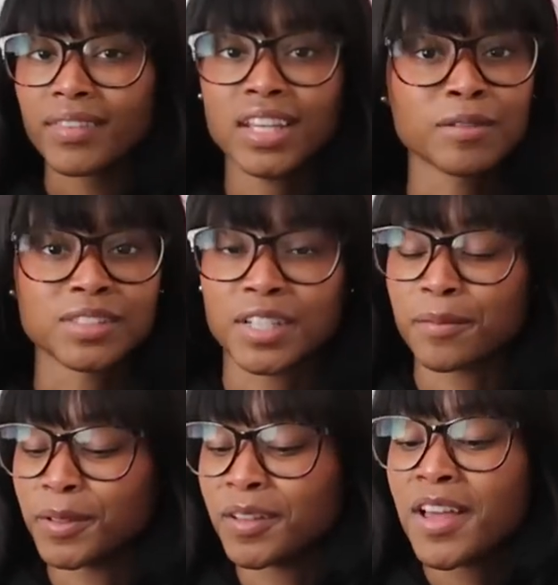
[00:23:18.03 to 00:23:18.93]
It was
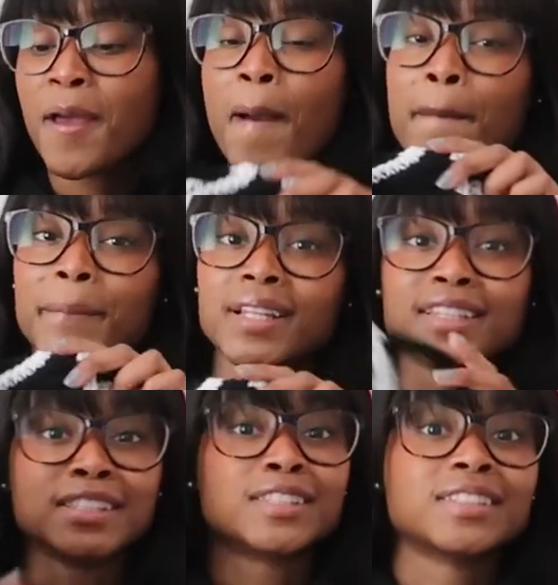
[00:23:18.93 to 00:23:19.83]
terrible. But
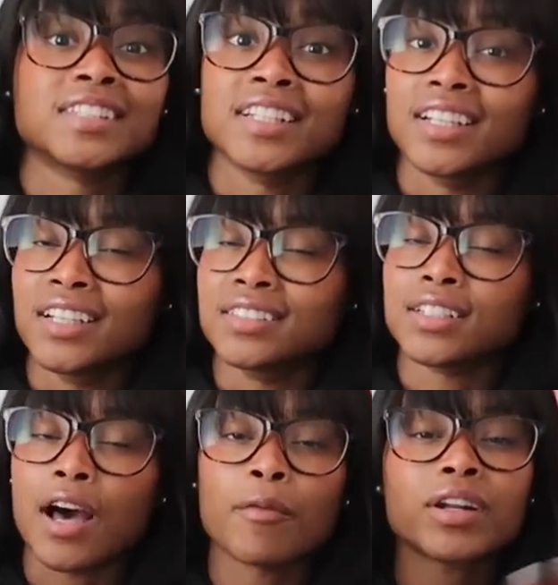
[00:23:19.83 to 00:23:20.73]
I
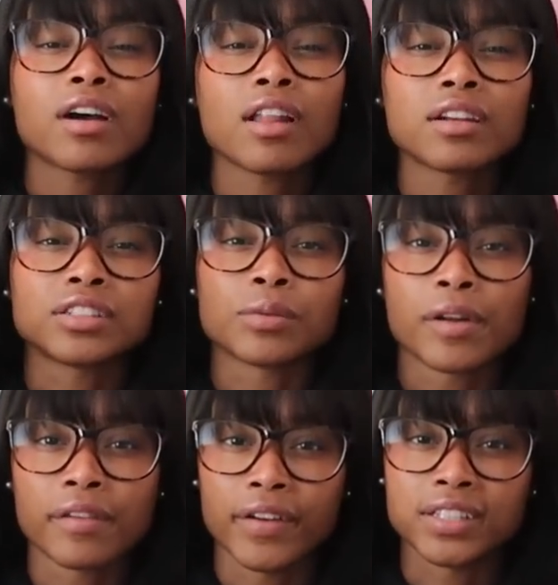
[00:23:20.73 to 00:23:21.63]
want to call it a
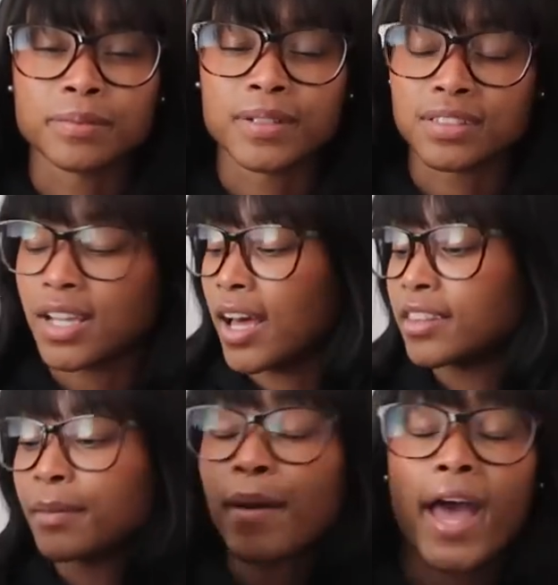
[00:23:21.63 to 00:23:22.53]
sweater vest, but it's
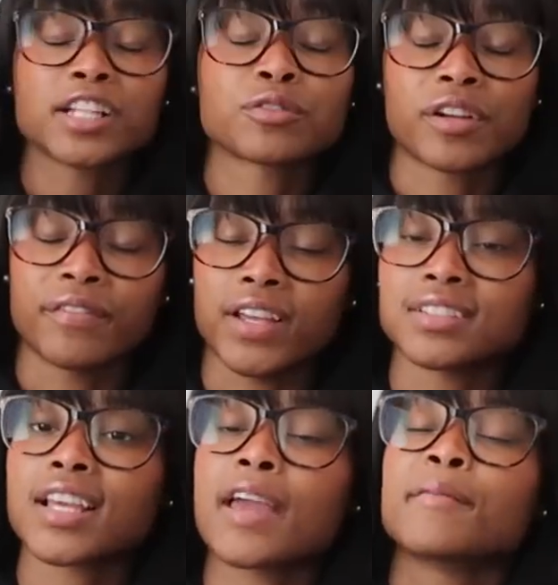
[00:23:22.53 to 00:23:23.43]
not. The patchwork
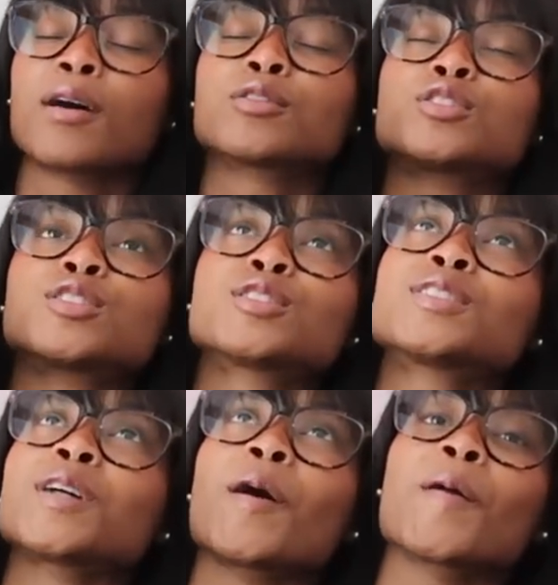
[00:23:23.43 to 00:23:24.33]
vest came out
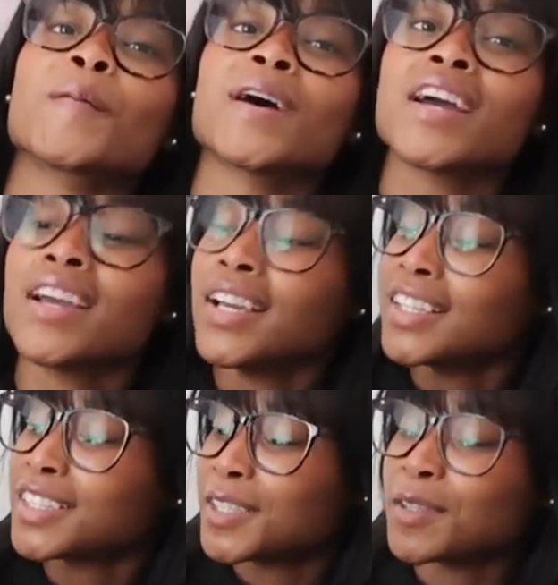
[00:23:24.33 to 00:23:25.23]
so
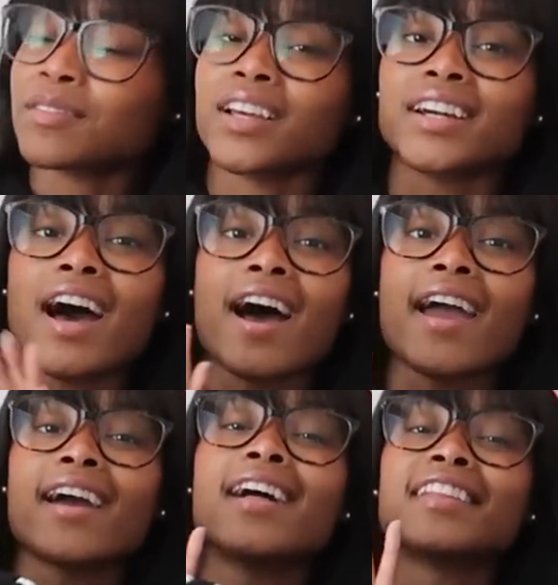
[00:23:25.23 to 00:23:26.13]
cute. Like,
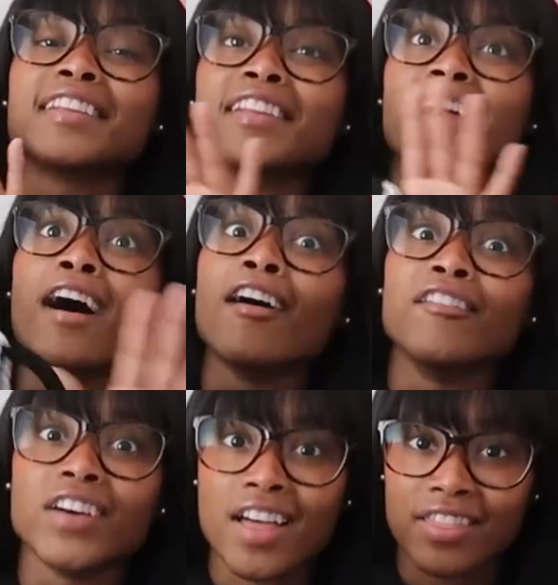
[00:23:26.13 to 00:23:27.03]
I
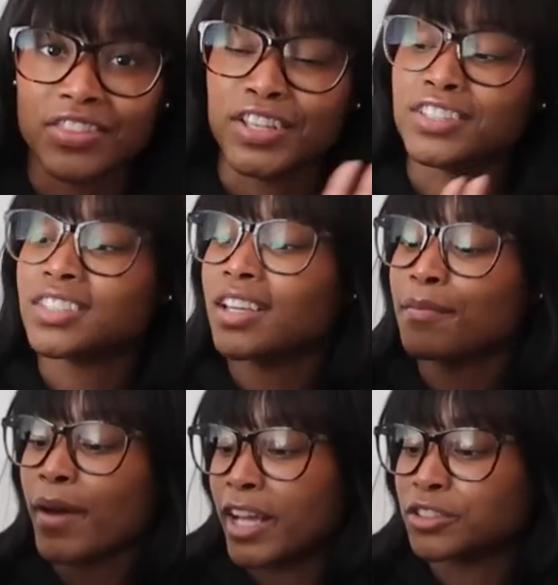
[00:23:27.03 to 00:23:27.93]
love this
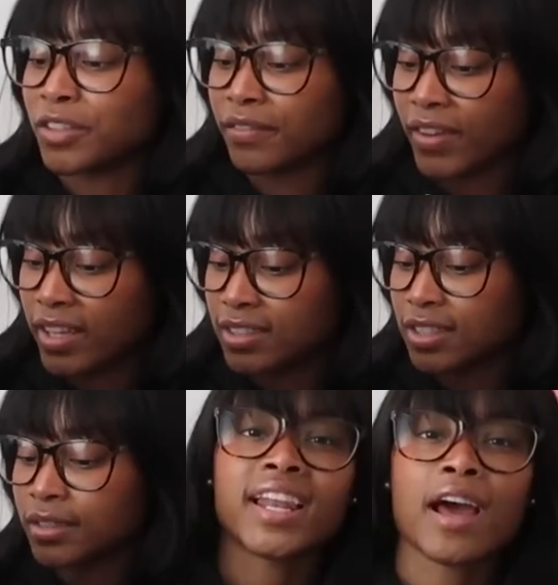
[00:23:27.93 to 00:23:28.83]
patchwork vest,
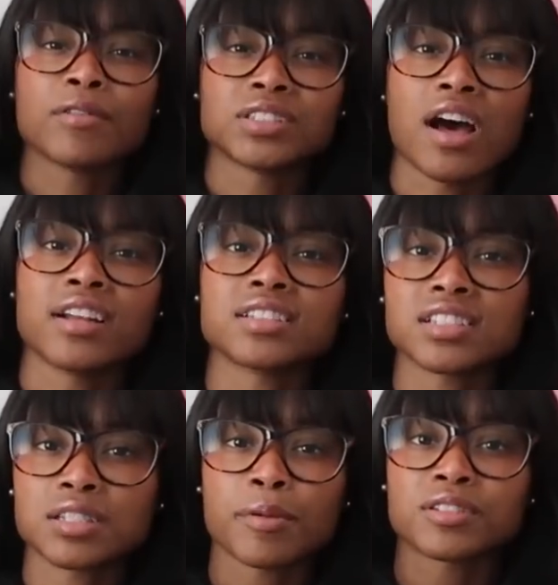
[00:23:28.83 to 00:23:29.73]
and I was
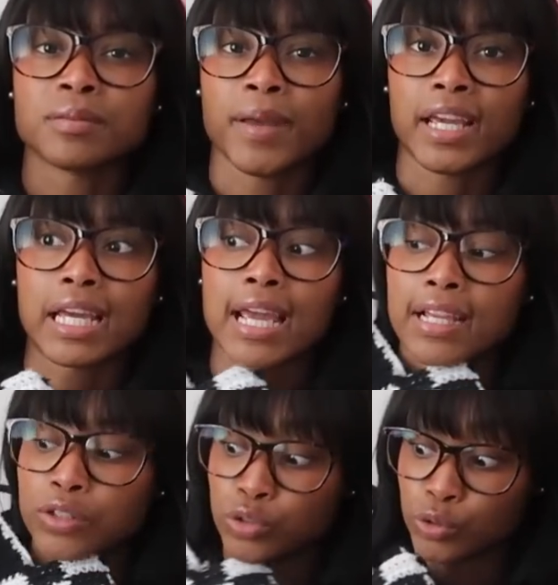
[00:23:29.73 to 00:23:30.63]
honestly supposed to make
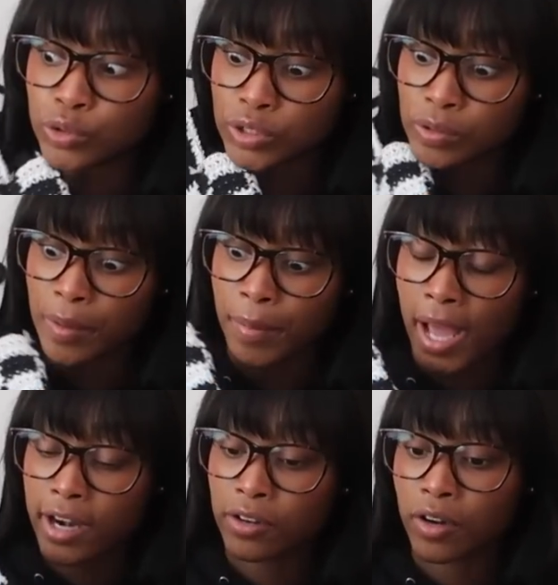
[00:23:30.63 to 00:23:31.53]
a tutorial and
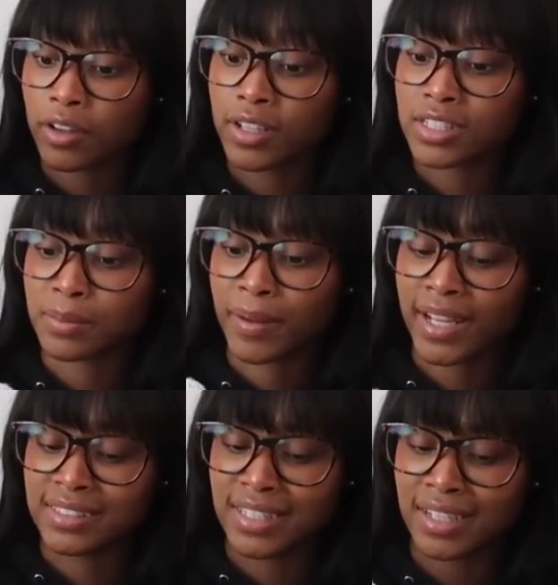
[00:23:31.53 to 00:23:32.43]
pattern on this, but
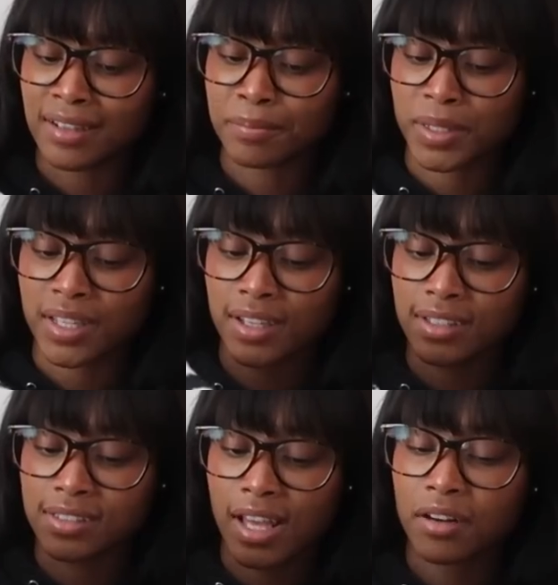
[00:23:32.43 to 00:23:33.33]
I didn't,
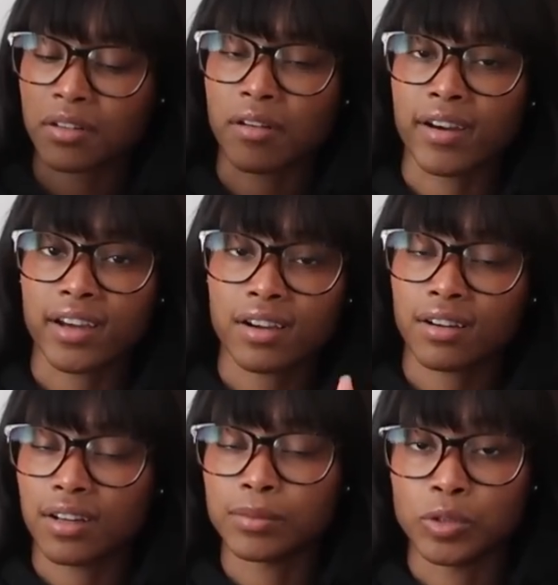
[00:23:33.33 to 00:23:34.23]
because I don't know, I got
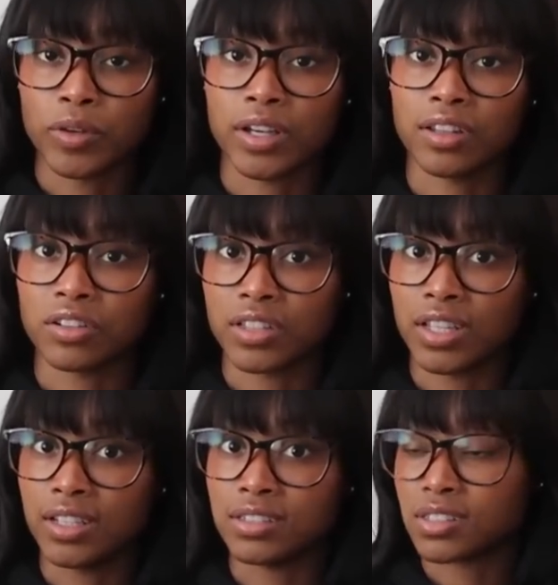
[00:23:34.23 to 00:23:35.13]
caught up doing other
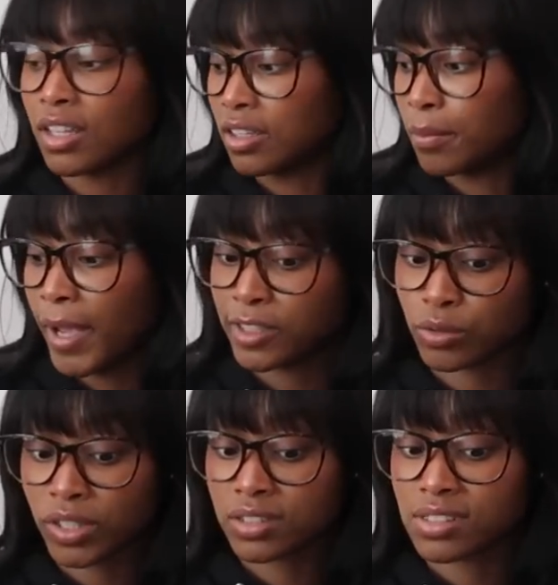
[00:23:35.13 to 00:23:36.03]
things, other
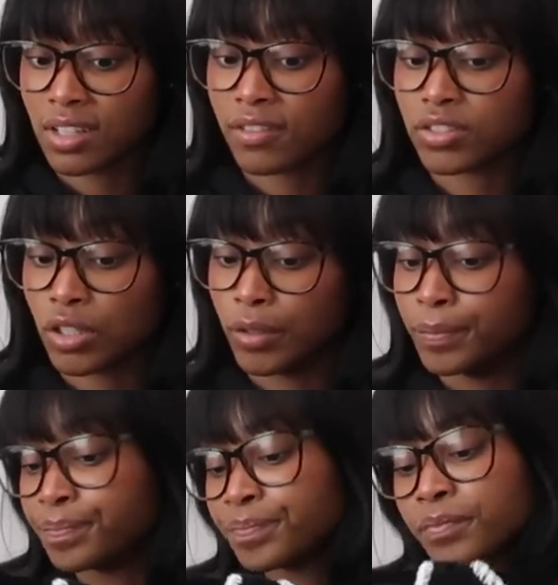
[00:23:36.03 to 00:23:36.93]
patchwork stuff, so
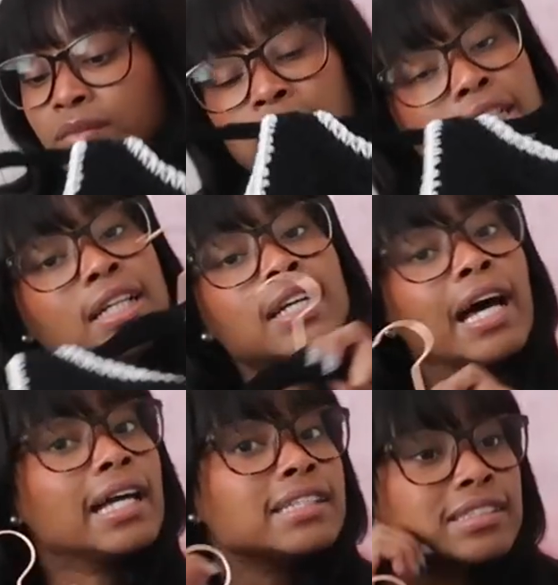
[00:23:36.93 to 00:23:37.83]

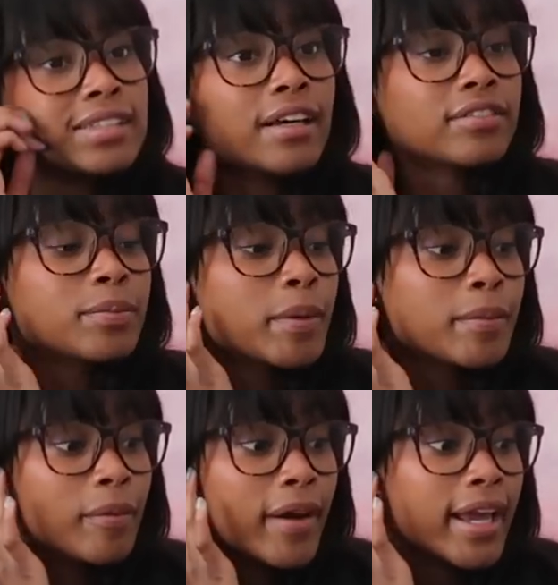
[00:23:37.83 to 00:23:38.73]
I just left
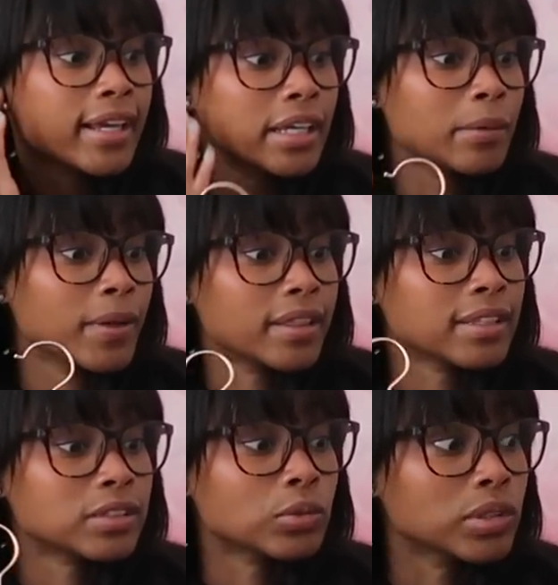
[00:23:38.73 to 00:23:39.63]
people hanging with
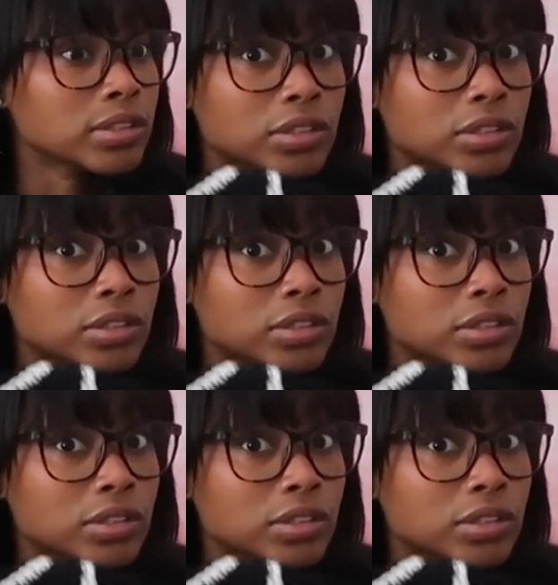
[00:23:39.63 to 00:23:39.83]
this one.